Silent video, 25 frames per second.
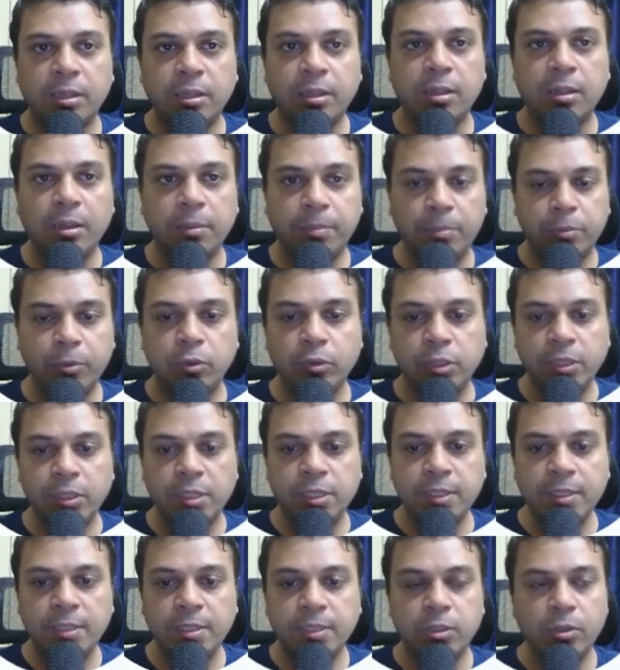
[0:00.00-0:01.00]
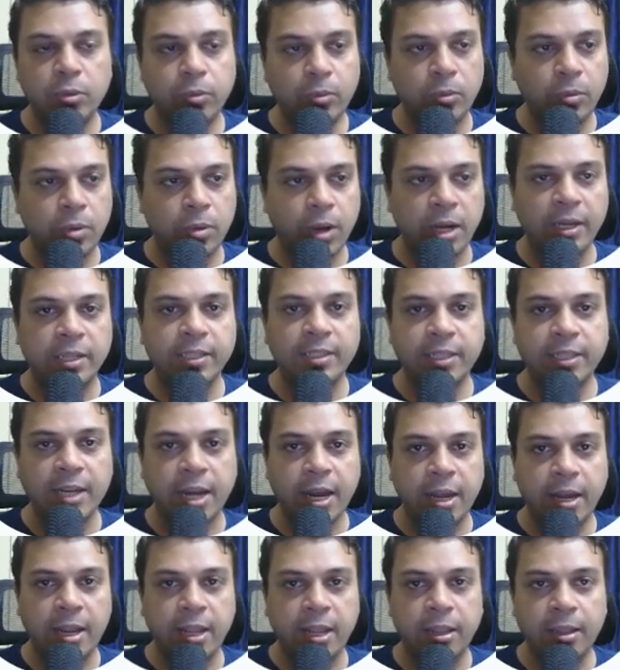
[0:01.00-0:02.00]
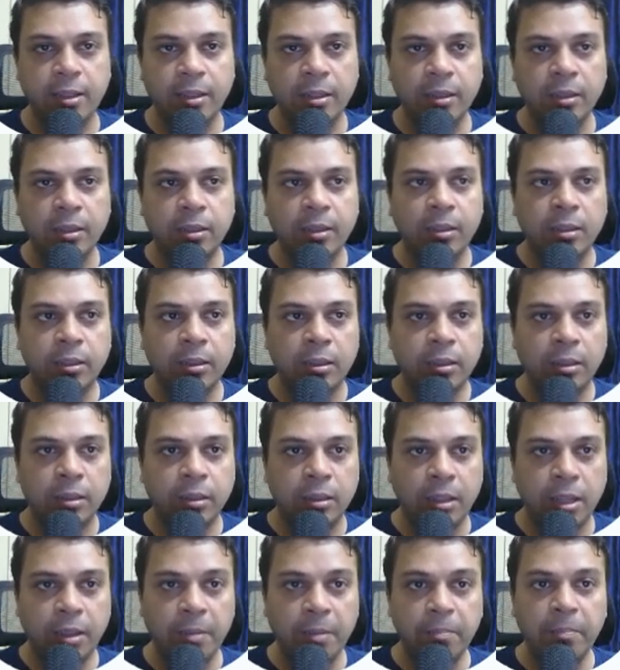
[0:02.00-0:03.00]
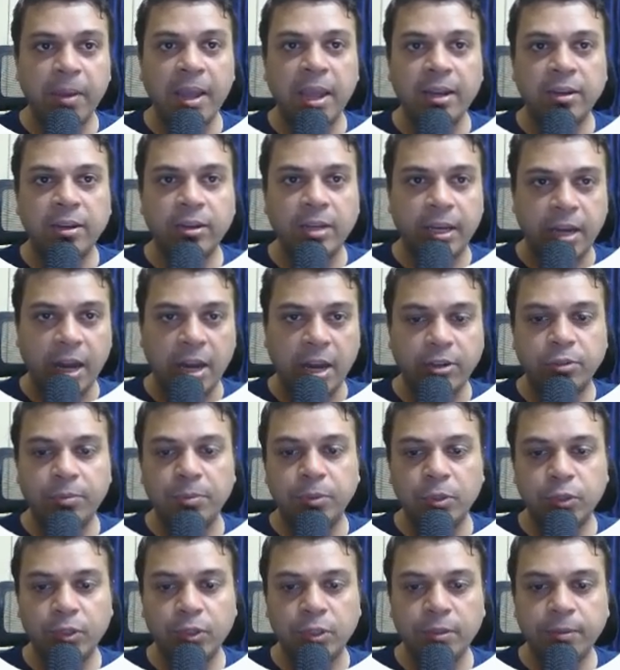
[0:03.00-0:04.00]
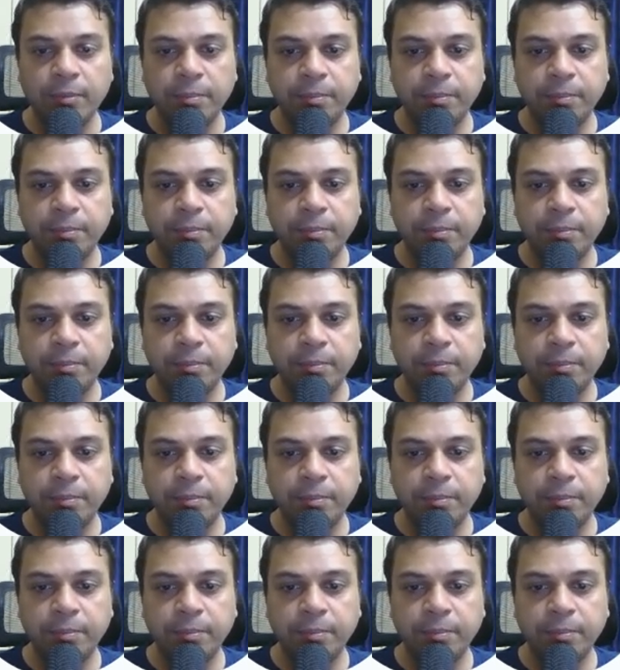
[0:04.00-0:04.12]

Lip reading: approaches to understanding impact and attribution.